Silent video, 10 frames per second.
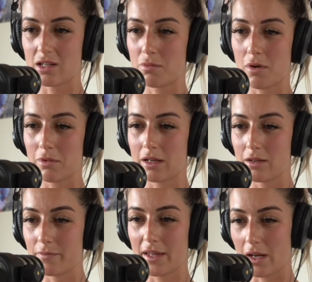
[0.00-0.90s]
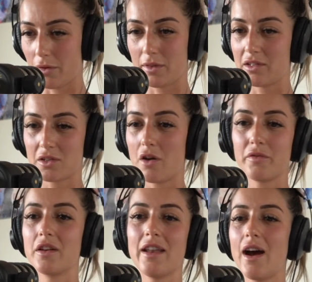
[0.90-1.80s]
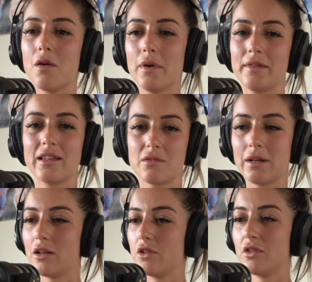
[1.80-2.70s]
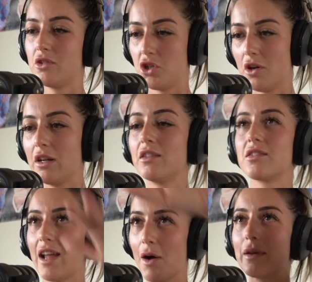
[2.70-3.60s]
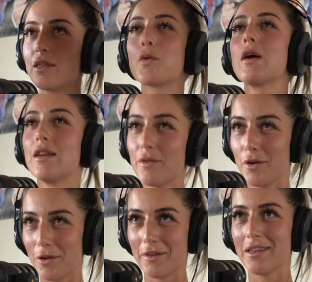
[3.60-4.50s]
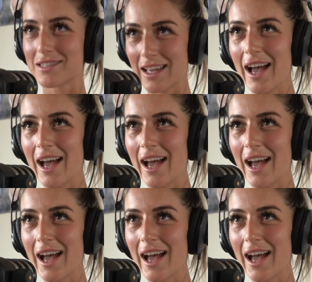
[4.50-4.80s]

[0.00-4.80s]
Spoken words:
everyone thinks you're confident now, but that's been a journey to now be the queen of all of this.